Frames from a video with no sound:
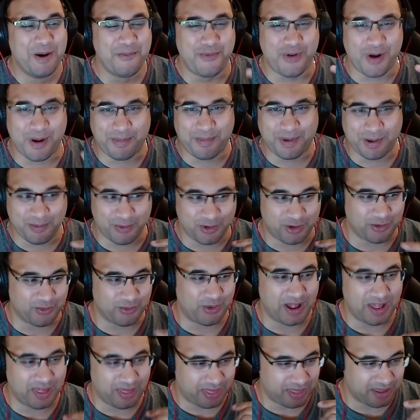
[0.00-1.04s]
problems
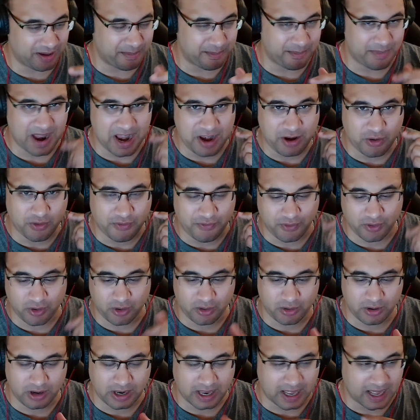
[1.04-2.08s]
with the
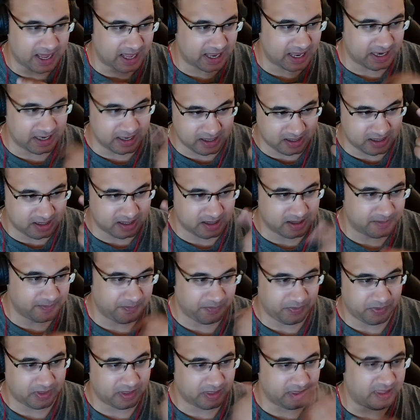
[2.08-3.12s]
microphone and
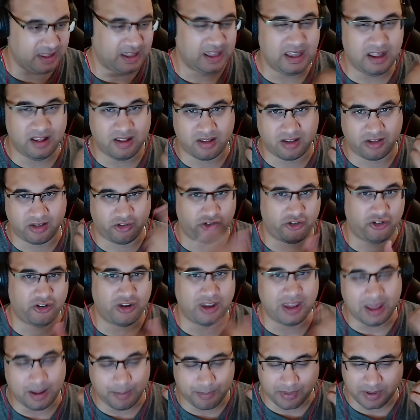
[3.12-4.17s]
these
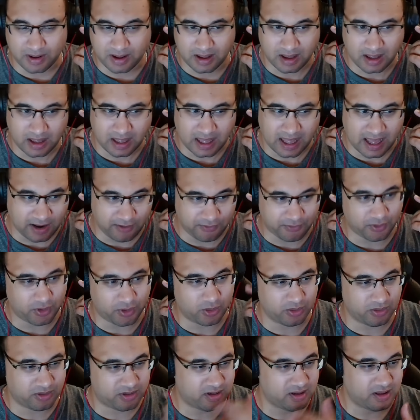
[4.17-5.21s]
cheap
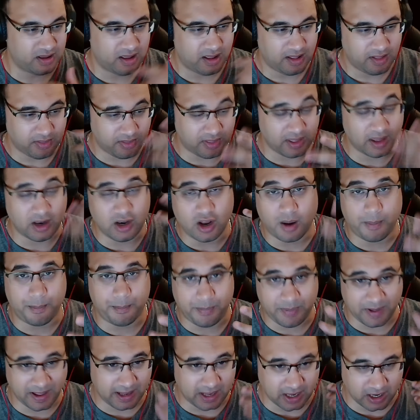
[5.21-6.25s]
headphones. They're not
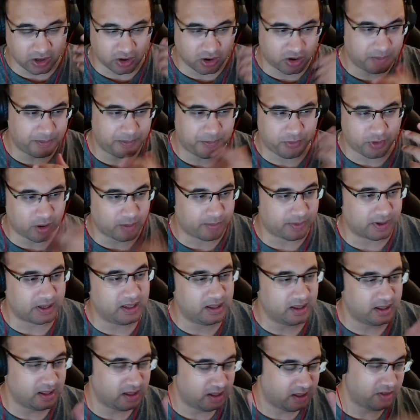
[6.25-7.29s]
picking up properly.
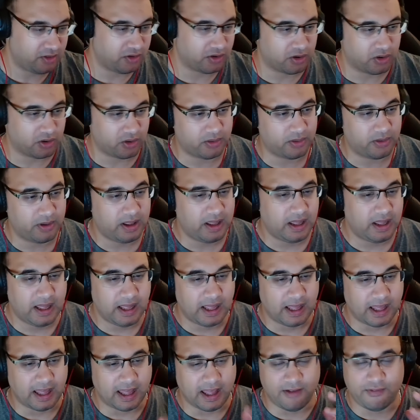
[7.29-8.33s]
So
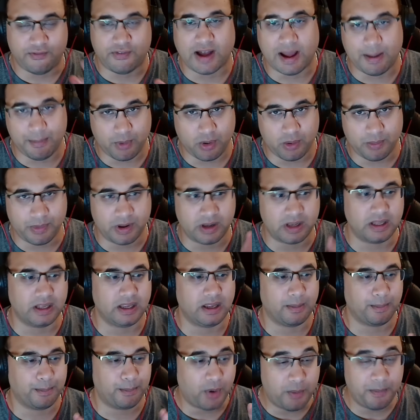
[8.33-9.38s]
if I'm
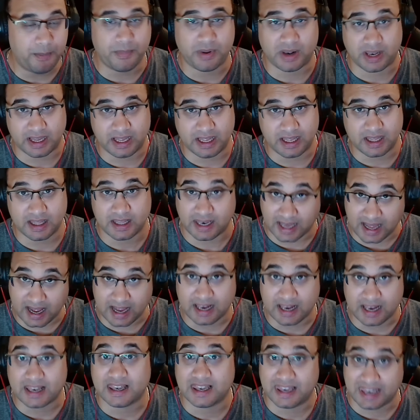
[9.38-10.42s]
mumbling, mumbling
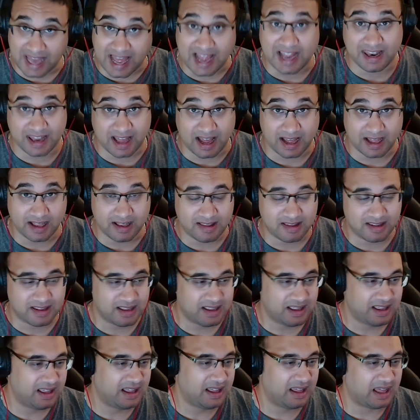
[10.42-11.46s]
like like that,
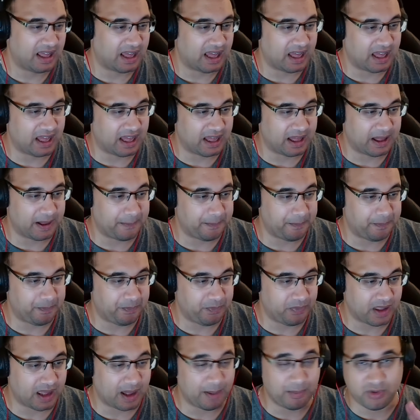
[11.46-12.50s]
um,
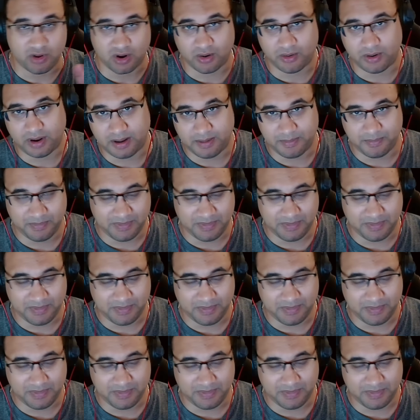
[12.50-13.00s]
I'm sorry.